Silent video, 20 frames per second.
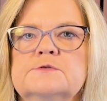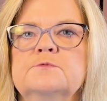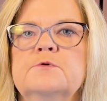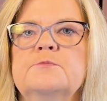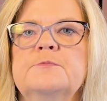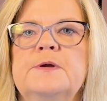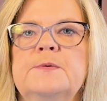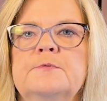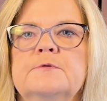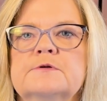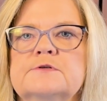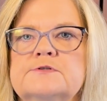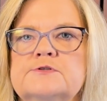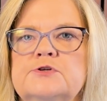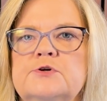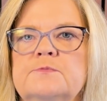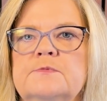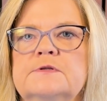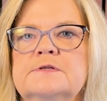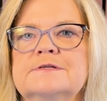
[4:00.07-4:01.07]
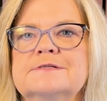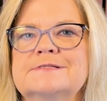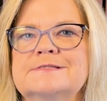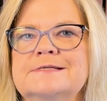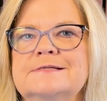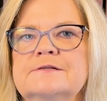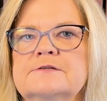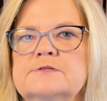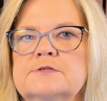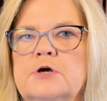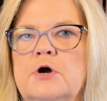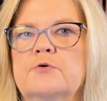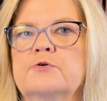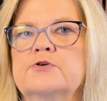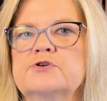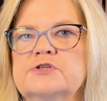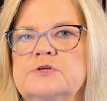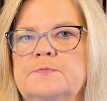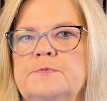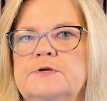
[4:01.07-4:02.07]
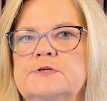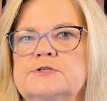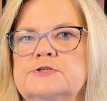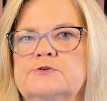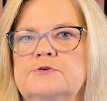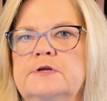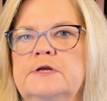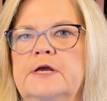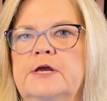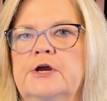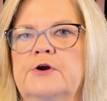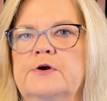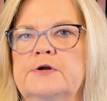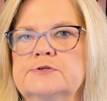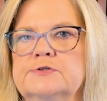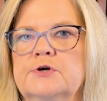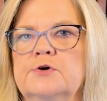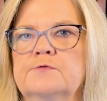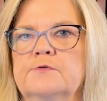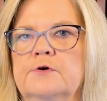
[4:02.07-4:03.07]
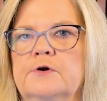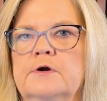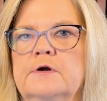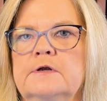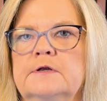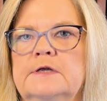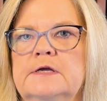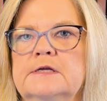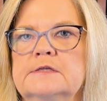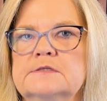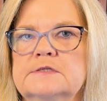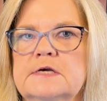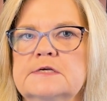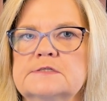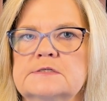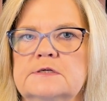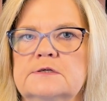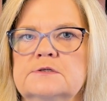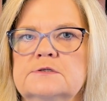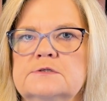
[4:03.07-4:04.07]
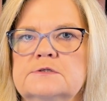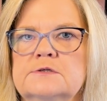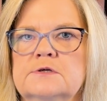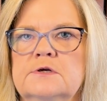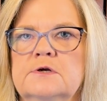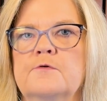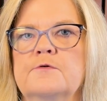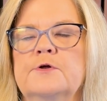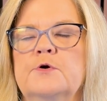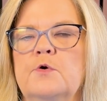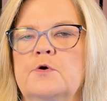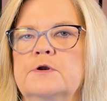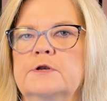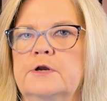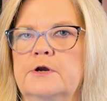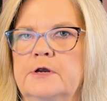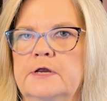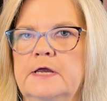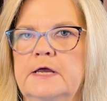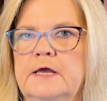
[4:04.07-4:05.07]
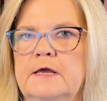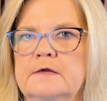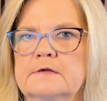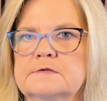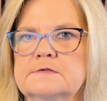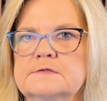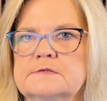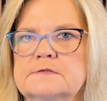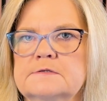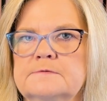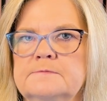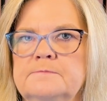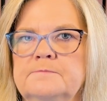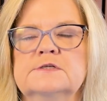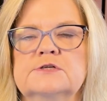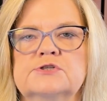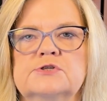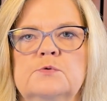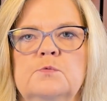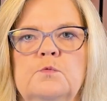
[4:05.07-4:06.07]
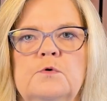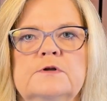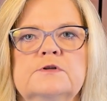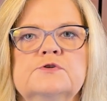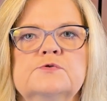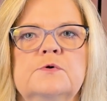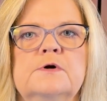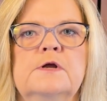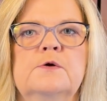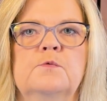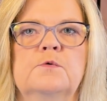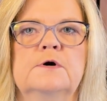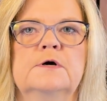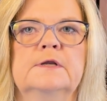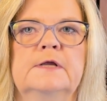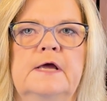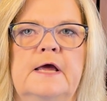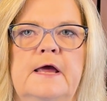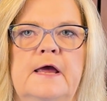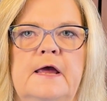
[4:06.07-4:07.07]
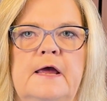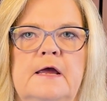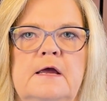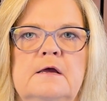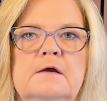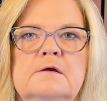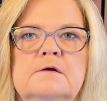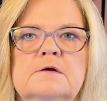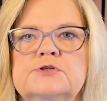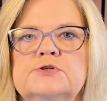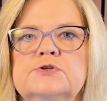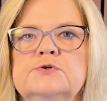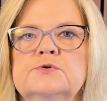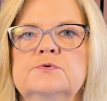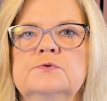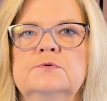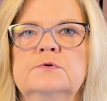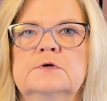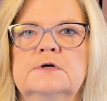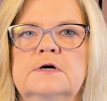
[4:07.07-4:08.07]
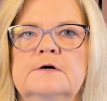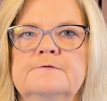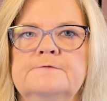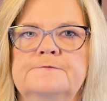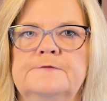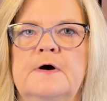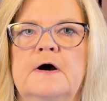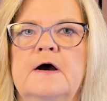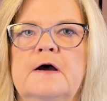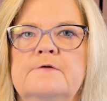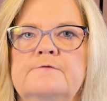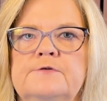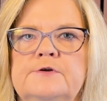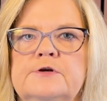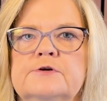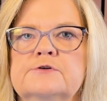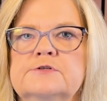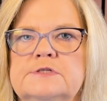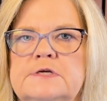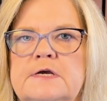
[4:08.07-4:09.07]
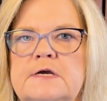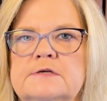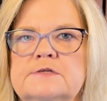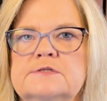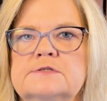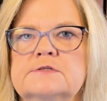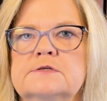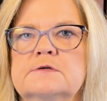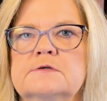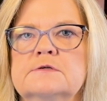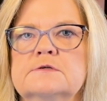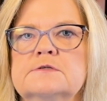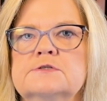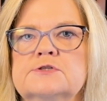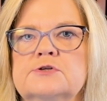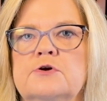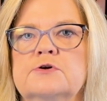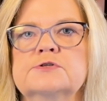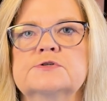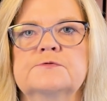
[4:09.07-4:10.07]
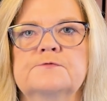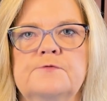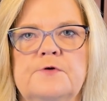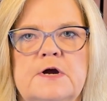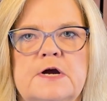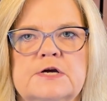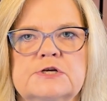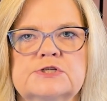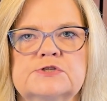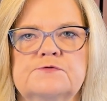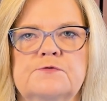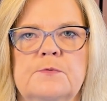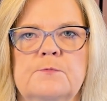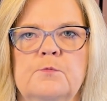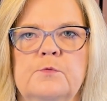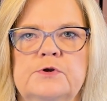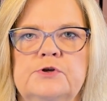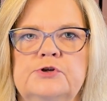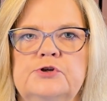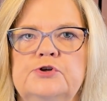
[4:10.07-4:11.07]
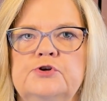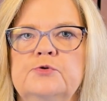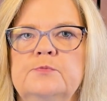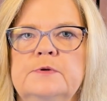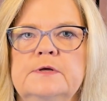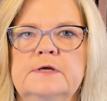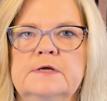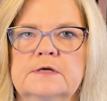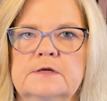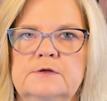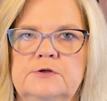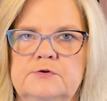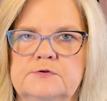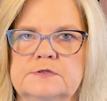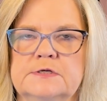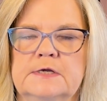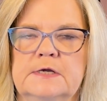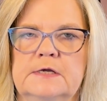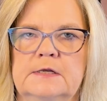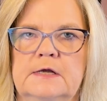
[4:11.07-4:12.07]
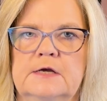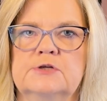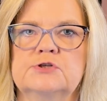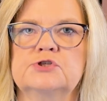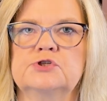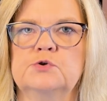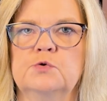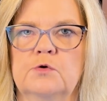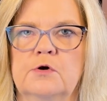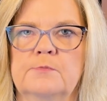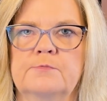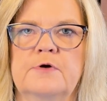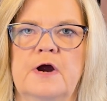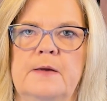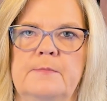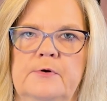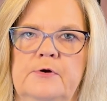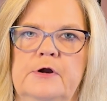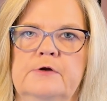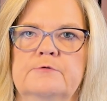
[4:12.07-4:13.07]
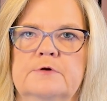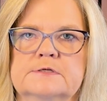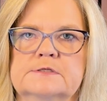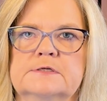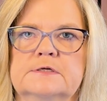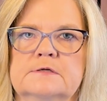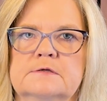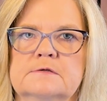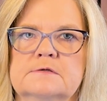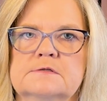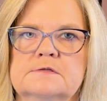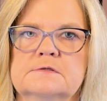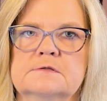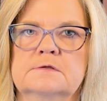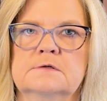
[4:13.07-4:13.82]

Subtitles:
is where people assume the decedent's ownership history carries over. It doesn't for the ordinary case. Section 121A, 2 of 5 year test, starts fresh from when you begin using it as your primary residence.